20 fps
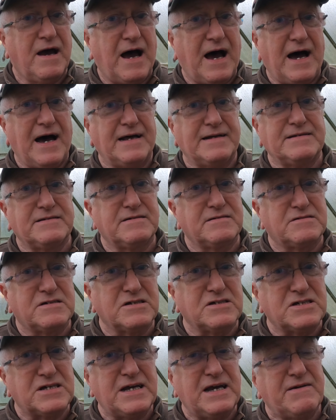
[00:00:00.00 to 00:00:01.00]
and to
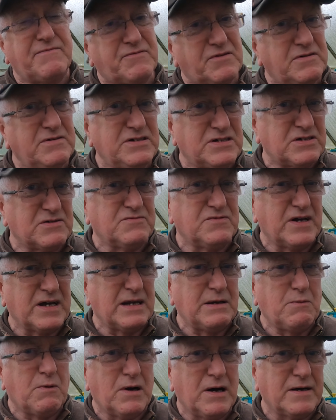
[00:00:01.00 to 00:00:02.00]
see if these are
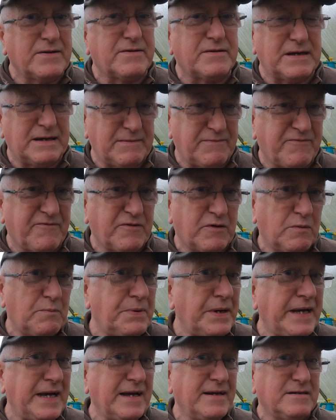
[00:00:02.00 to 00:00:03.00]
really worth it for
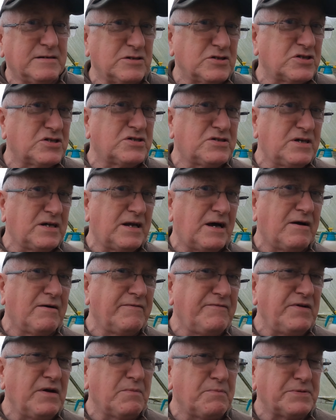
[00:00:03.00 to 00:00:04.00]
beginners. You know,
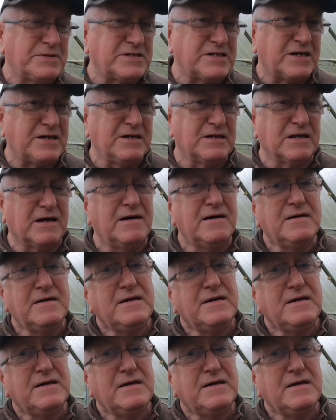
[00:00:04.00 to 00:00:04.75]
if you're a particular